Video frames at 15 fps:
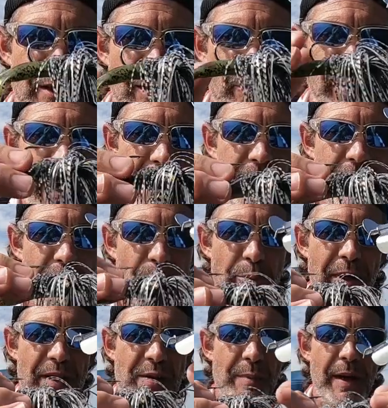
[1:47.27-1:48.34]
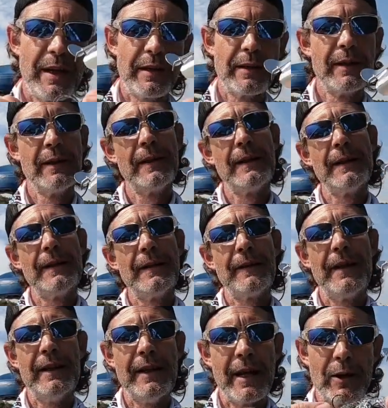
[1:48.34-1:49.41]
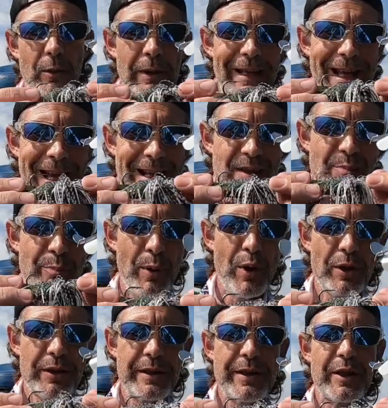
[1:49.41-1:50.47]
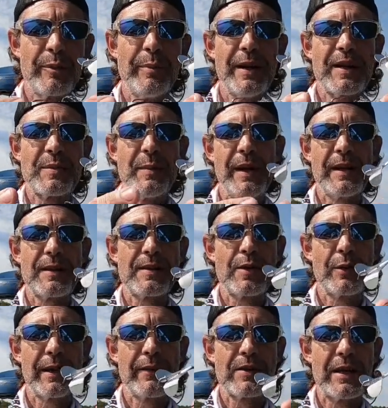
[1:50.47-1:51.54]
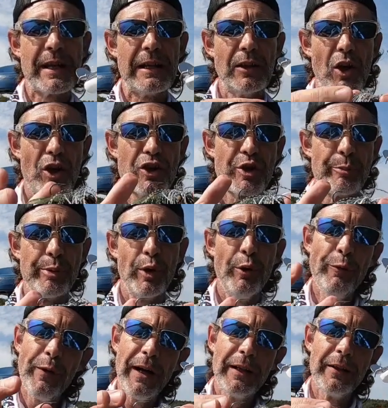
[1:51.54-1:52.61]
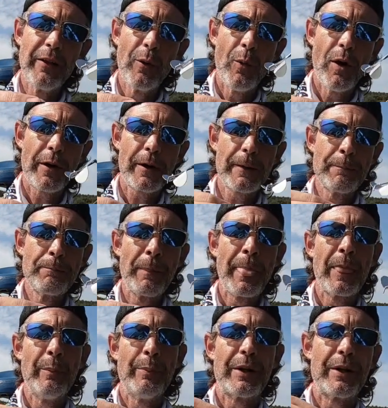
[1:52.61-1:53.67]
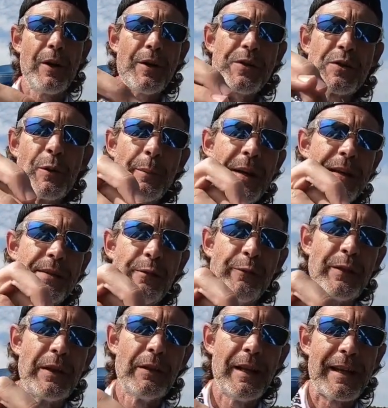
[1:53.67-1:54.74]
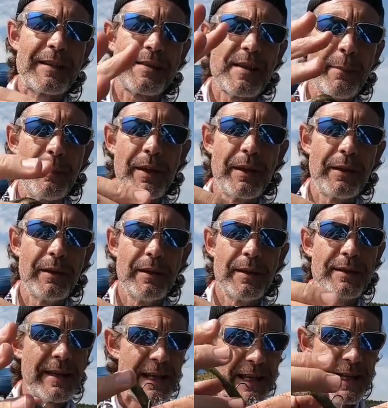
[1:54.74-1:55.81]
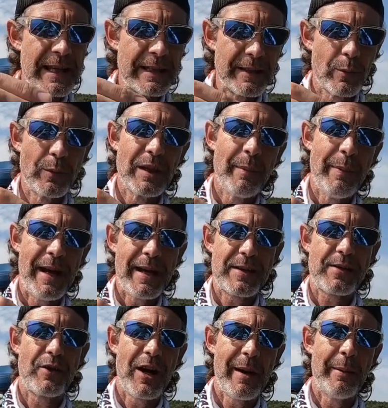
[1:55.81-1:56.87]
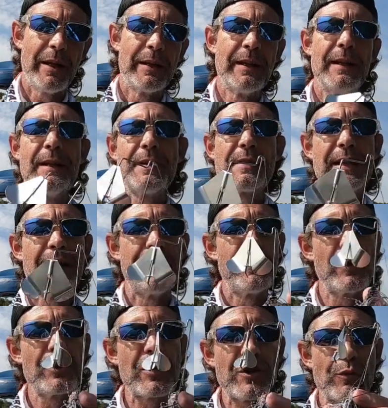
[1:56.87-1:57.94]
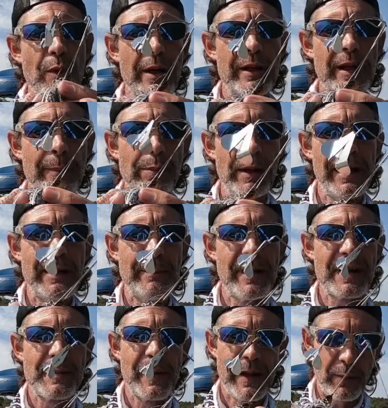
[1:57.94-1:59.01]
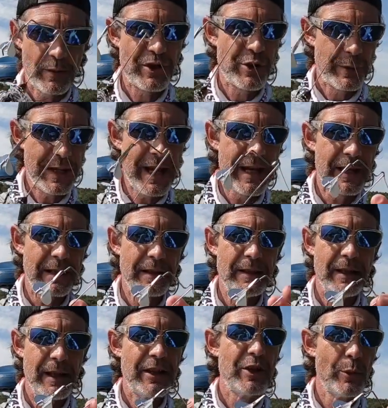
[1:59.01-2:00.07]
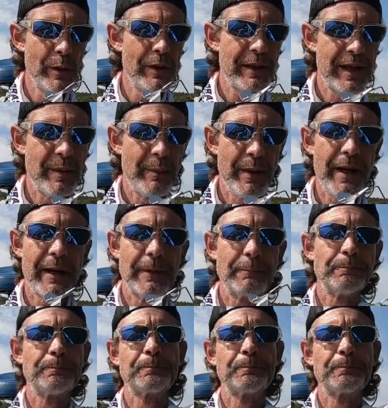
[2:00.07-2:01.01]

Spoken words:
on the back of your buzzbait that not only adds bulk to your buzzbait, so it gives it a larger profile in the water, but it also makes it feel like something to eat when the bass grab it. See, if you're just running a plain buzzbait, which you can, and you will get bit,